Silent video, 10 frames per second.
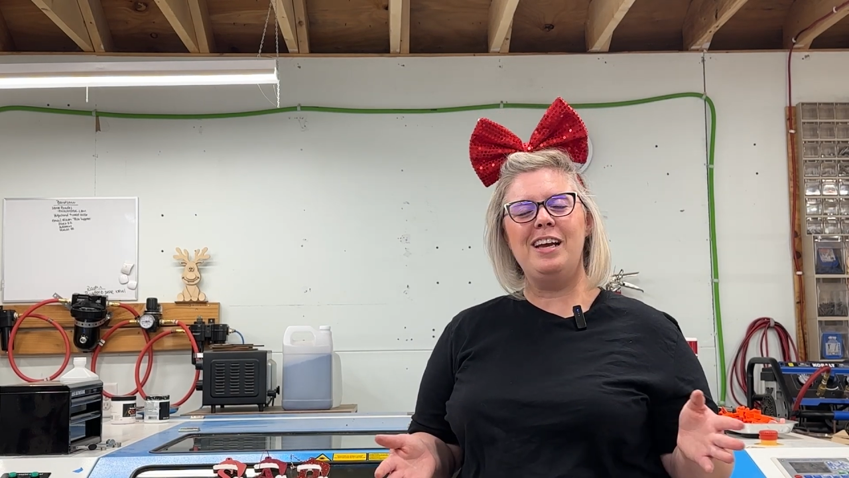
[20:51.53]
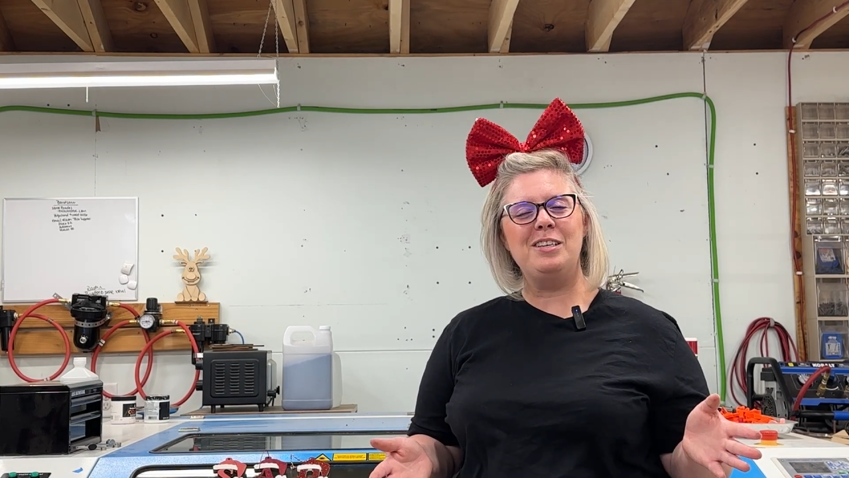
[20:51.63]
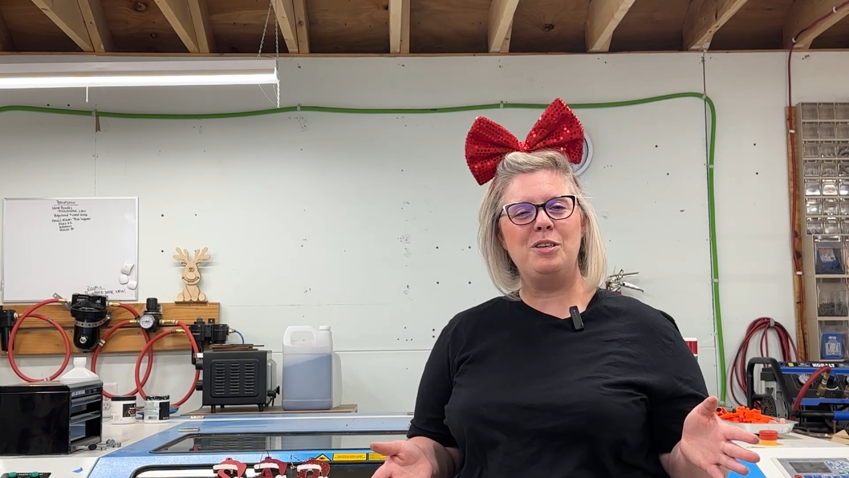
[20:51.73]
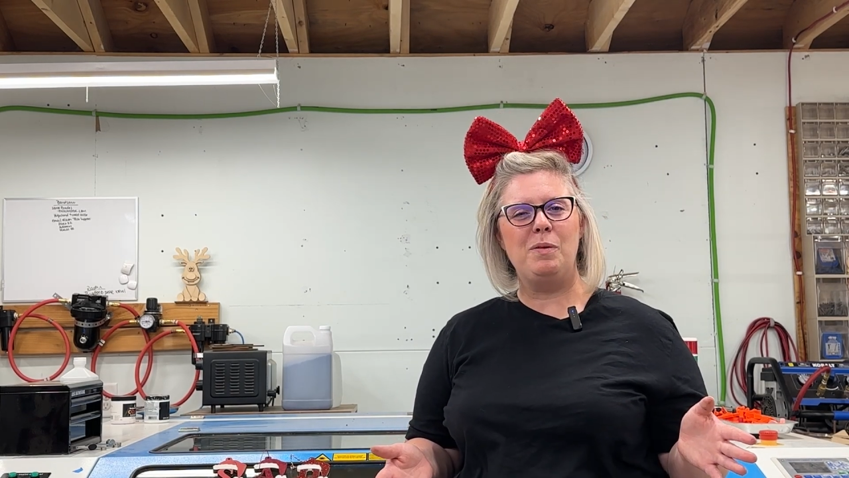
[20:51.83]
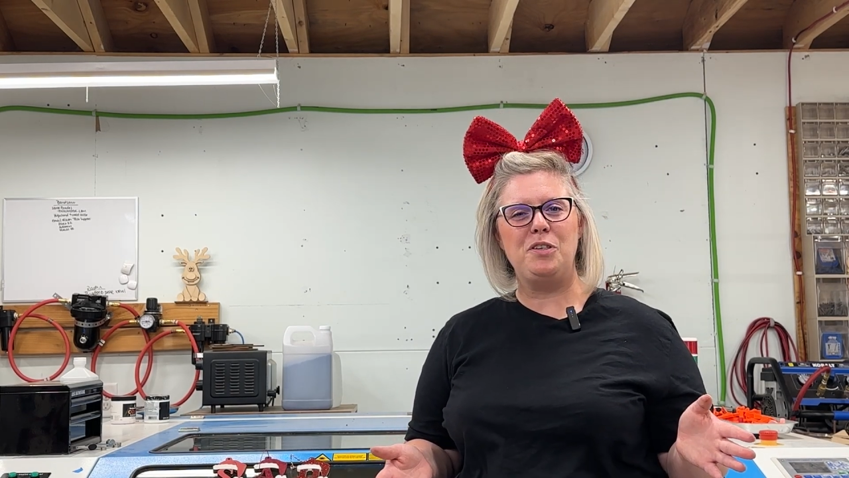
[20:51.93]

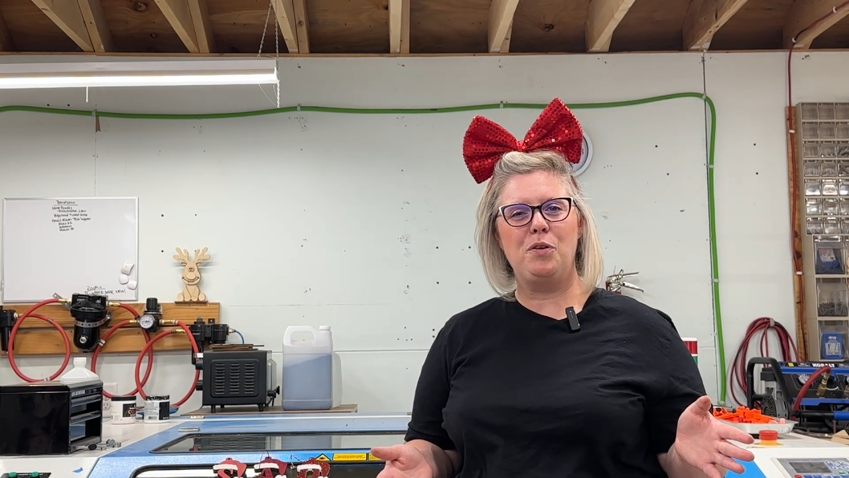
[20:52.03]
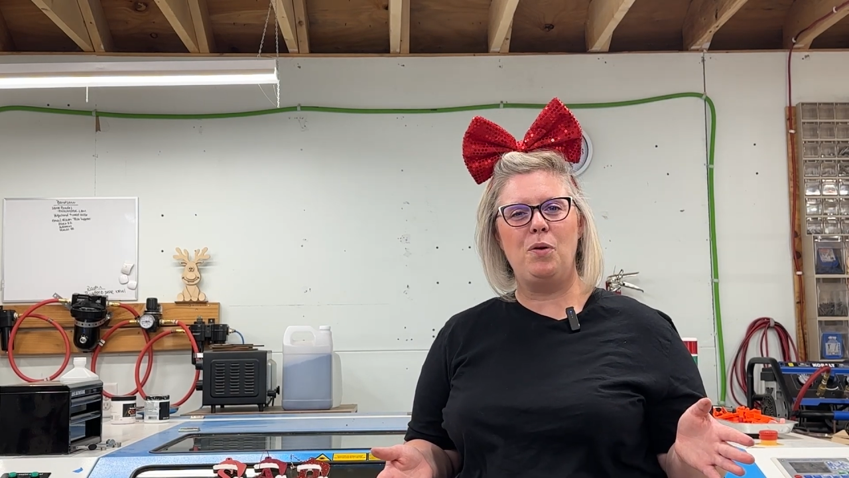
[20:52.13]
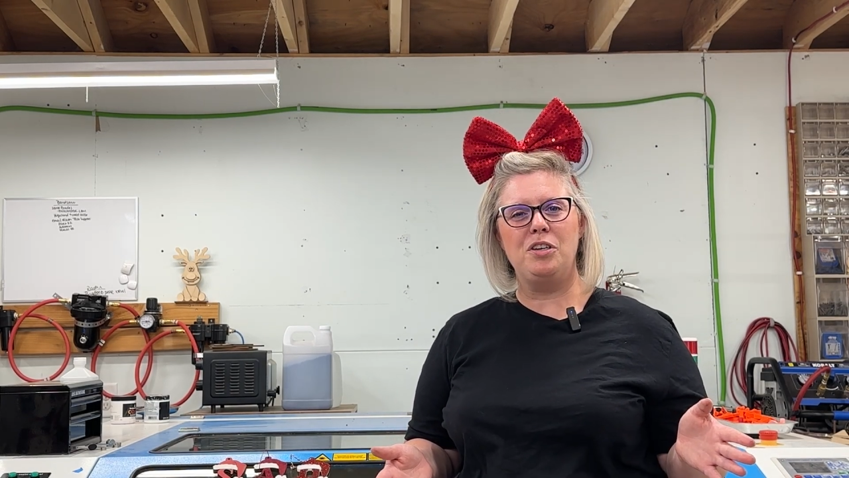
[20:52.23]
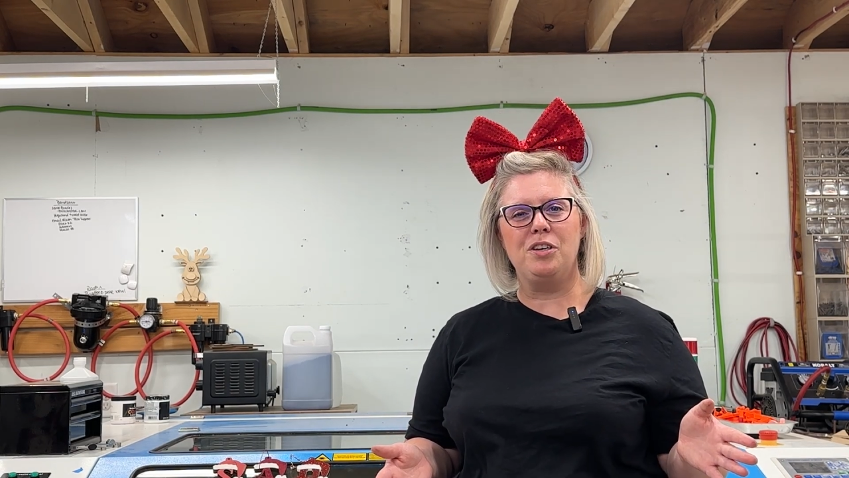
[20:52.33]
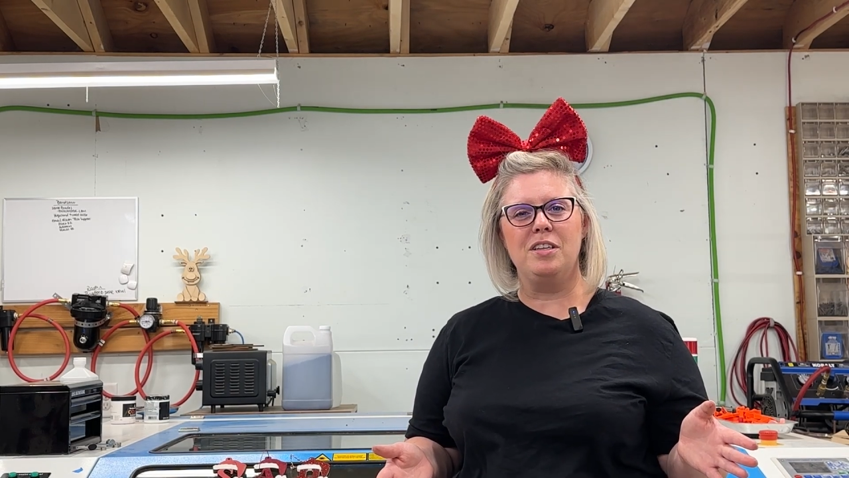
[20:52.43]
thanks so much
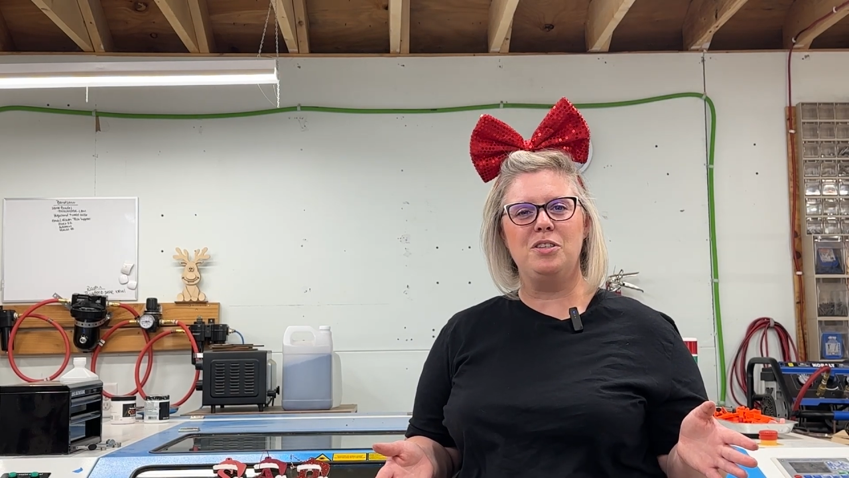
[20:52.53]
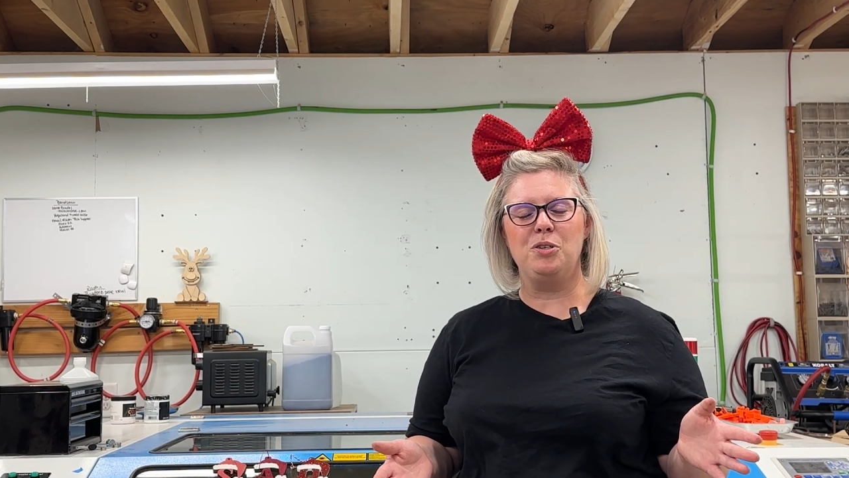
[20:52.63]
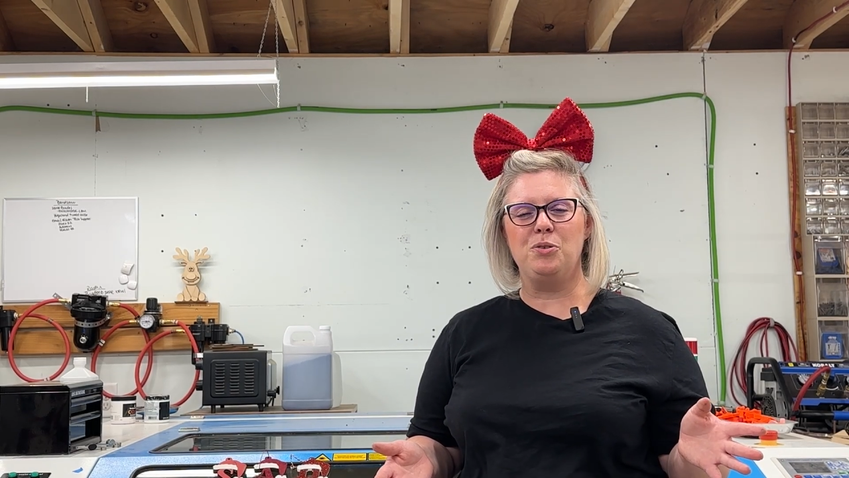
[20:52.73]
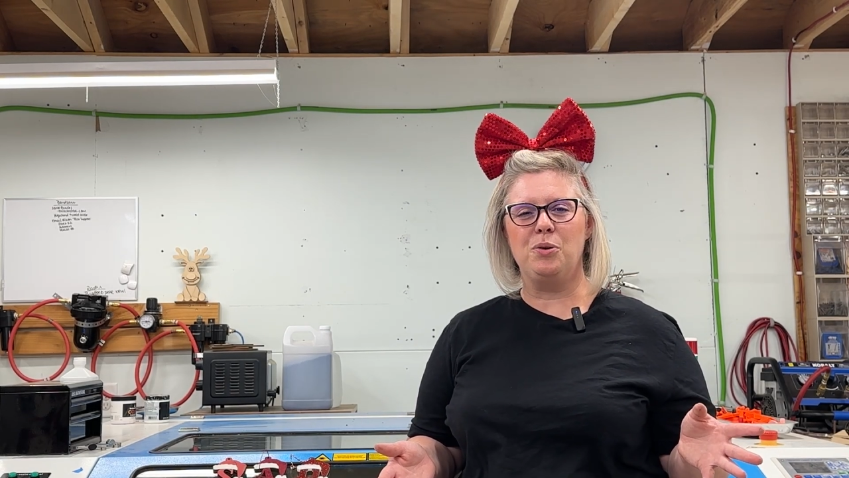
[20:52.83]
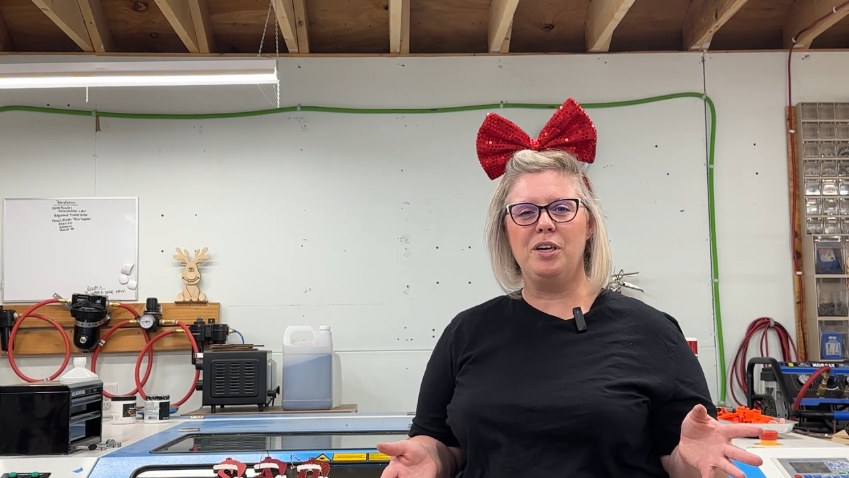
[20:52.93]
for watching
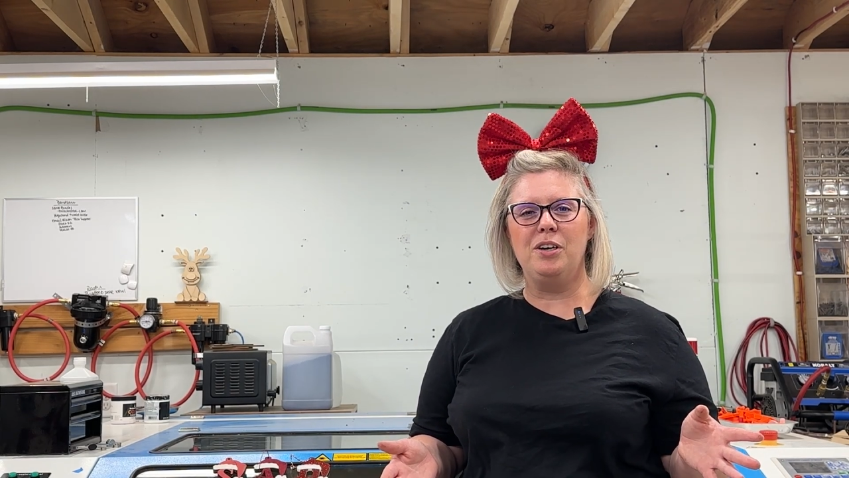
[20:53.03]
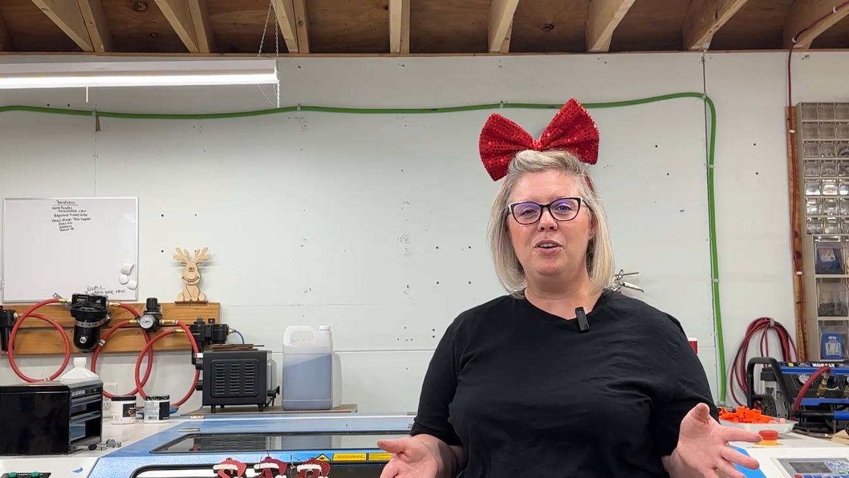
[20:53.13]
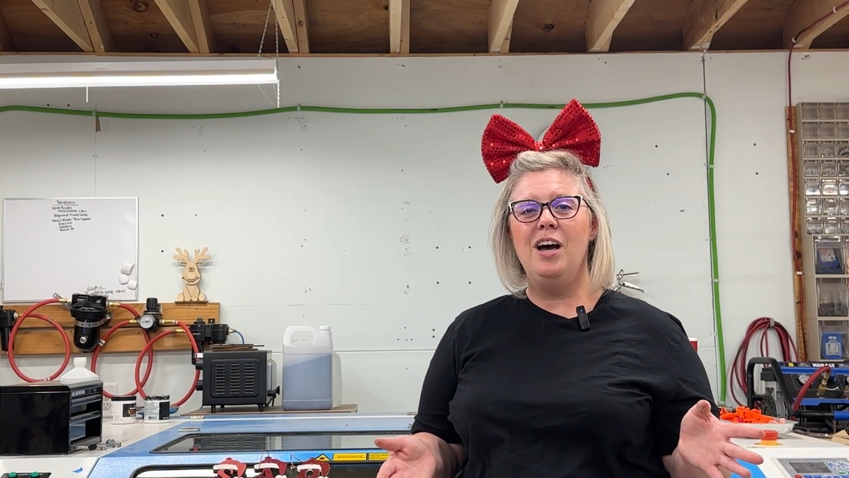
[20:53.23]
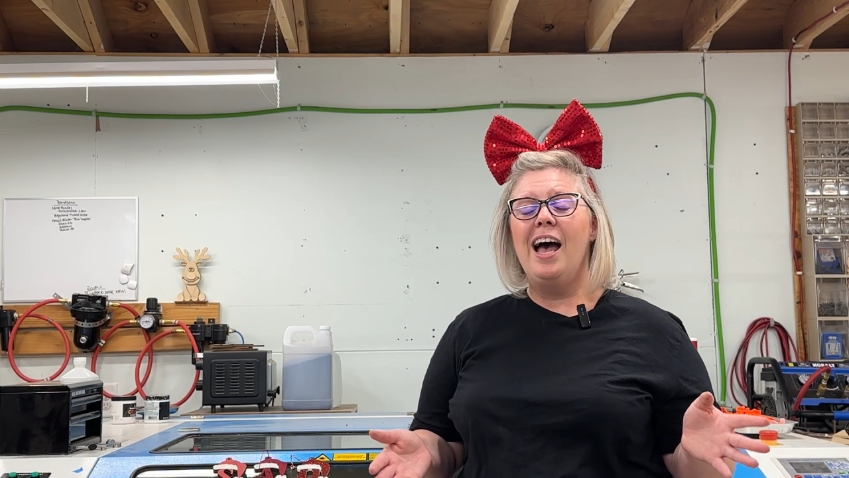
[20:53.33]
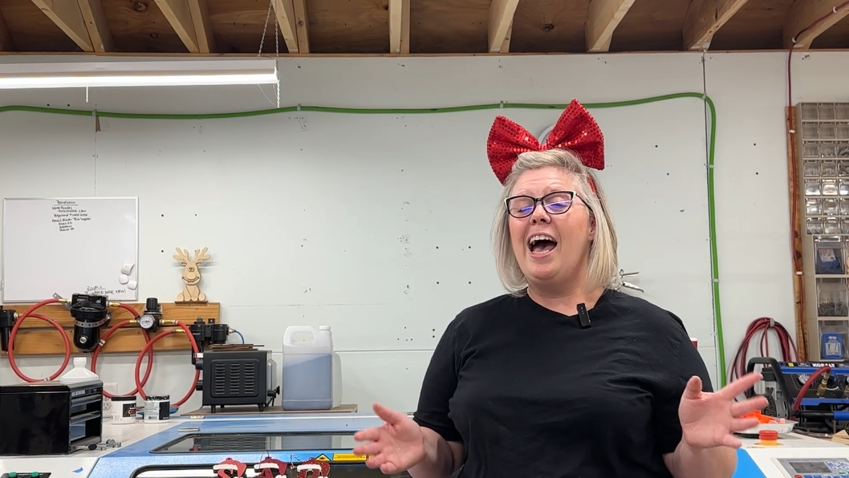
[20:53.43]
this
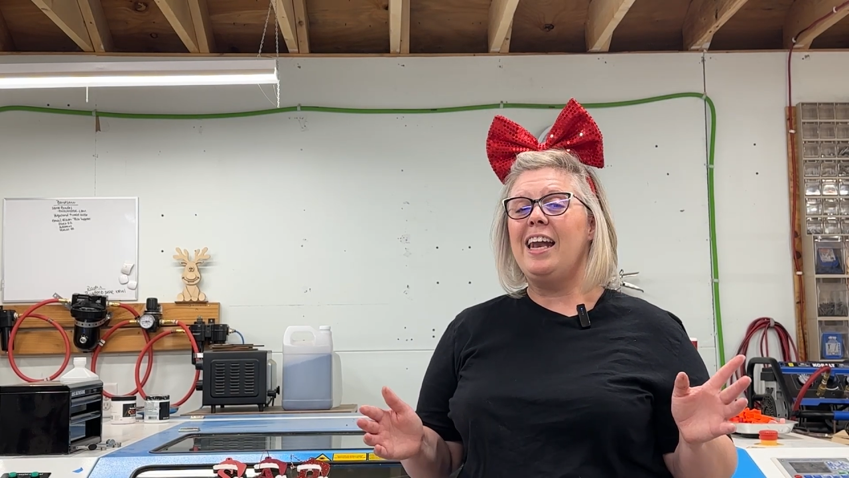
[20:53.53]
tutorial,